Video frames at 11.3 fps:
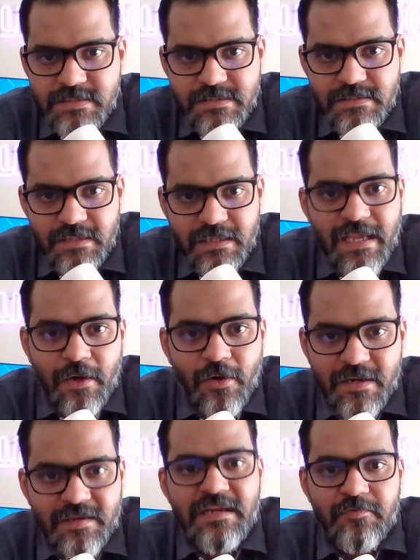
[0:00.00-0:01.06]
cause it
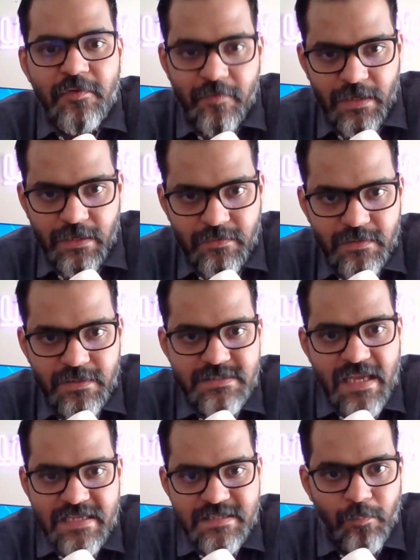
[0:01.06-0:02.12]
cannot treat fever in you.
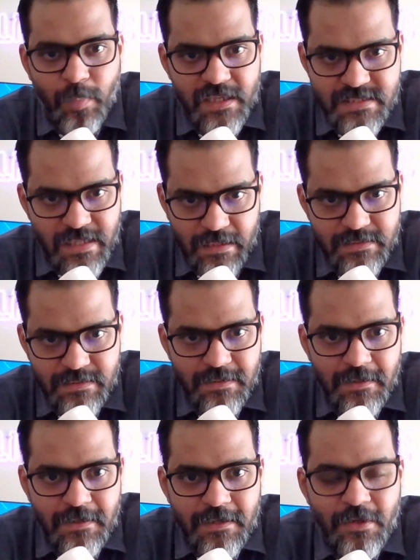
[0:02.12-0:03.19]
It's as simple as that.
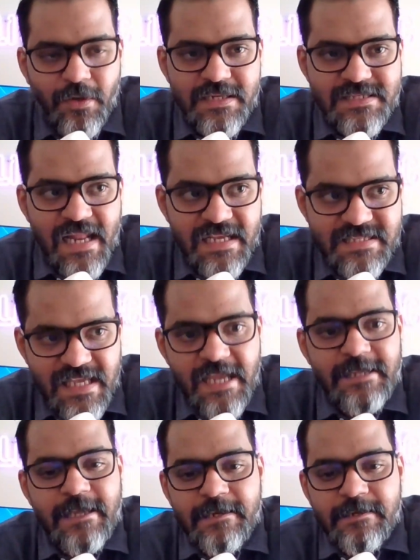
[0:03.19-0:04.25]
You know, it's like
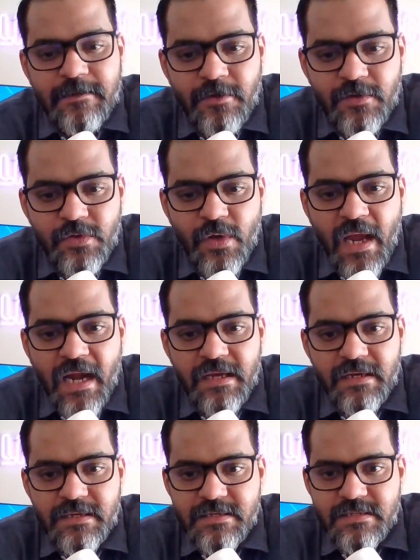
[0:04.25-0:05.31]
saying that you know you
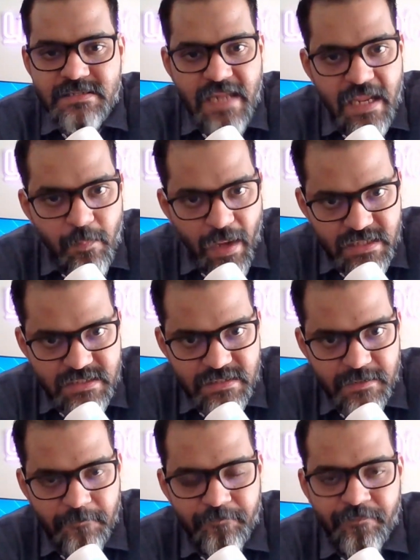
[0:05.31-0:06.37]
had a snake
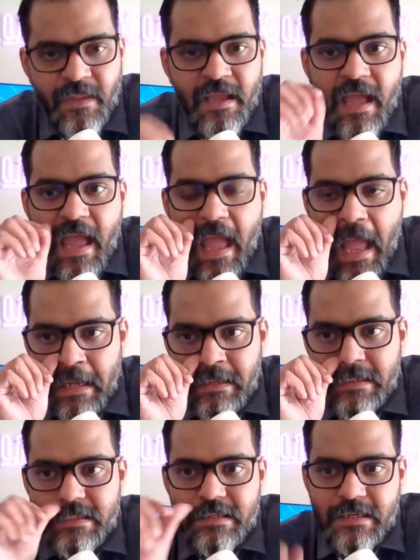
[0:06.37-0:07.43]
bite
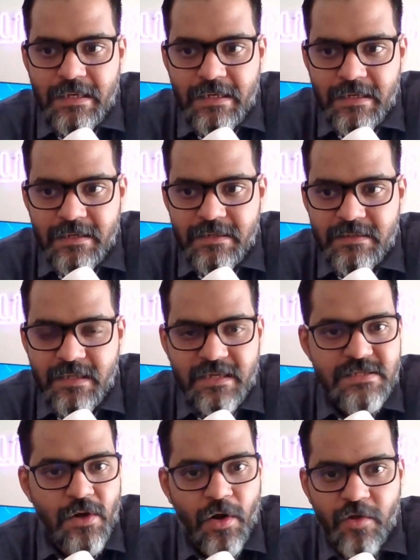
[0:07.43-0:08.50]
and uh,
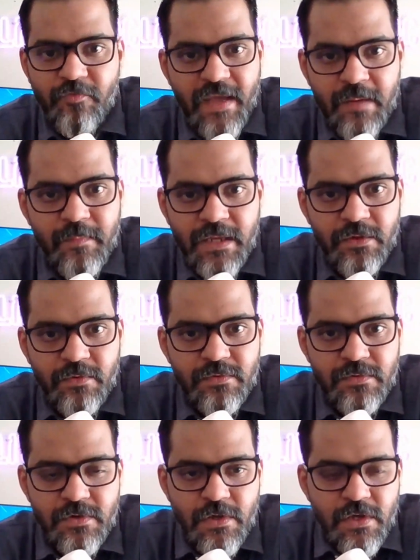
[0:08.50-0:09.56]
there is a lot of venom in
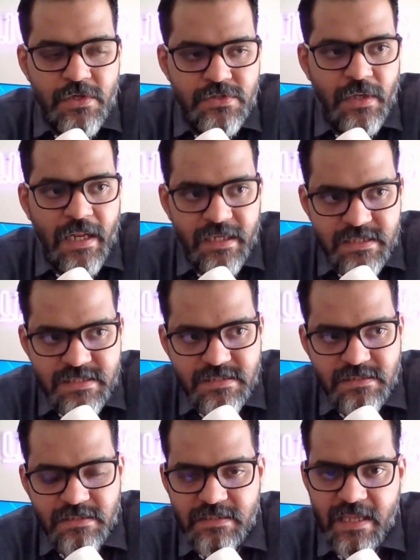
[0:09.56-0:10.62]
you. So let
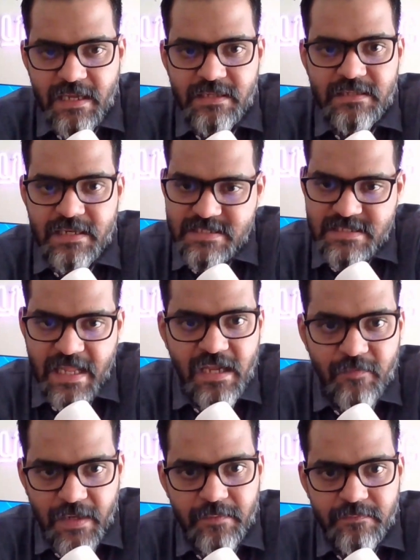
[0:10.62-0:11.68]
us take that
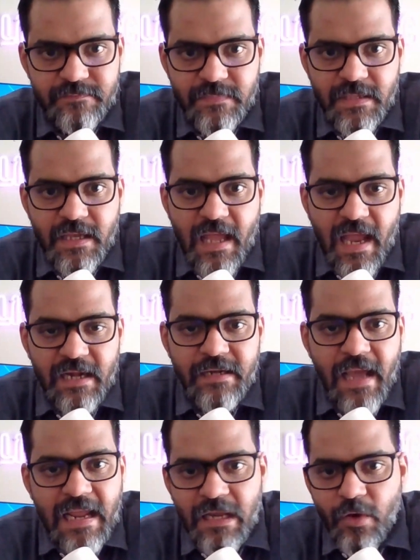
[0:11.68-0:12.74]
snake venom
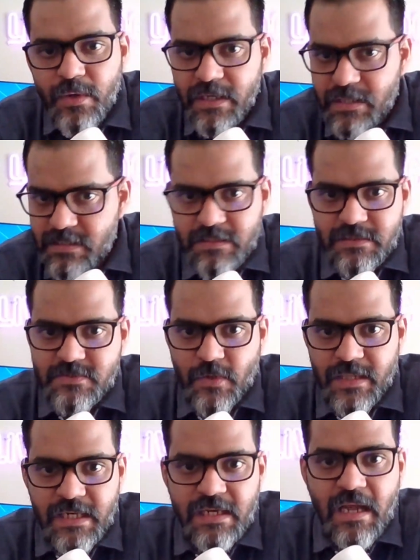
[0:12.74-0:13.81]
and dilute it
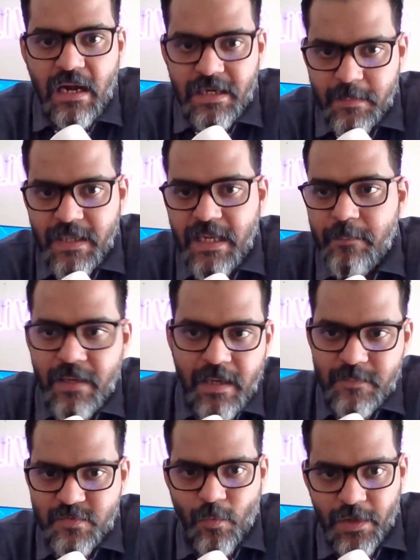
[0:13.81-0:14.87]
so that it ultimately
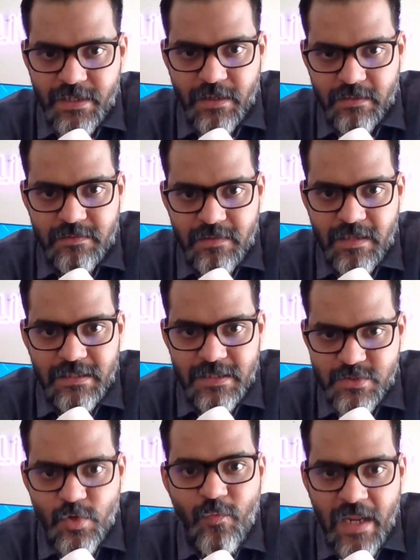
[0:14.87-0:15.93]
becomes water and
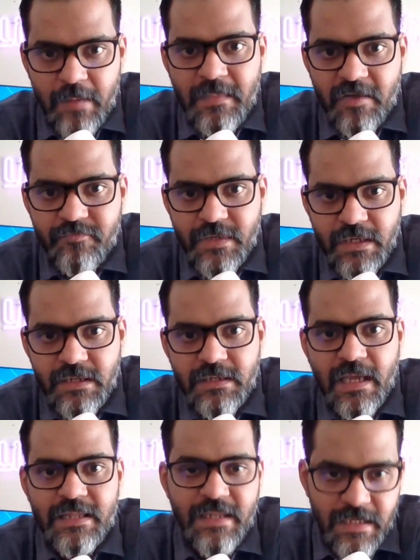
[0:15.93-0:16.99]
there is no venom left in
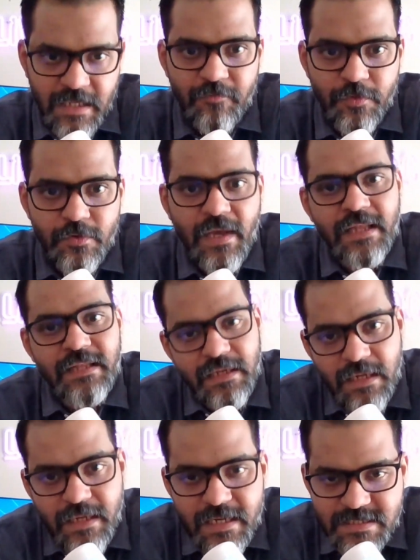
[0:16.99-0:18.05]
it and then give you and
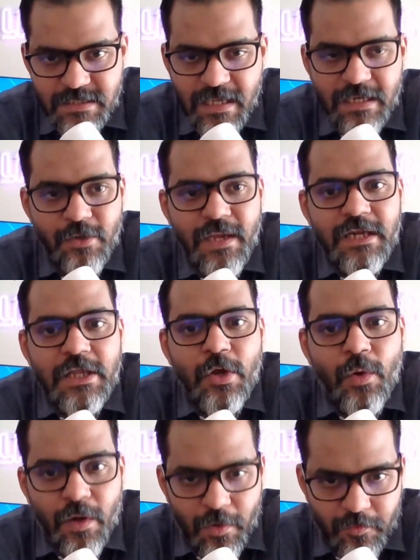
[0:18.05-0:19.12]
then it gets and you get
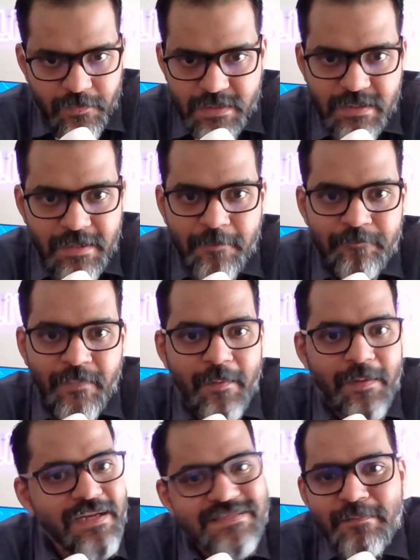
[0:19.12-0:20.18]
cured out of it
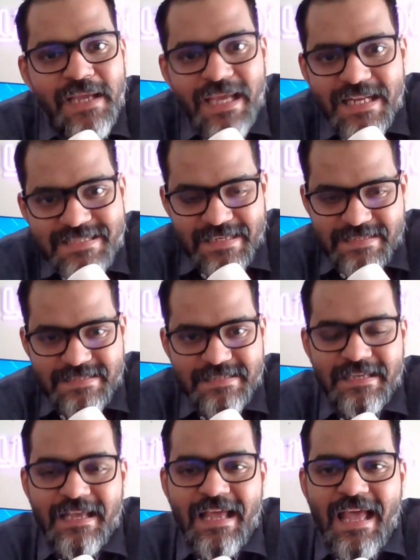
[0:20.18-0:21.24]
you know it doesn't make any
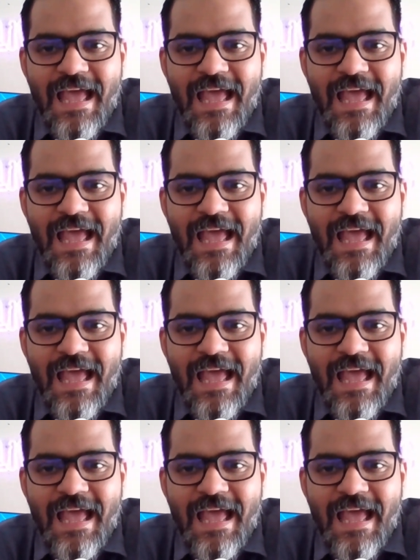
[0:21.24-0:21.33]
sense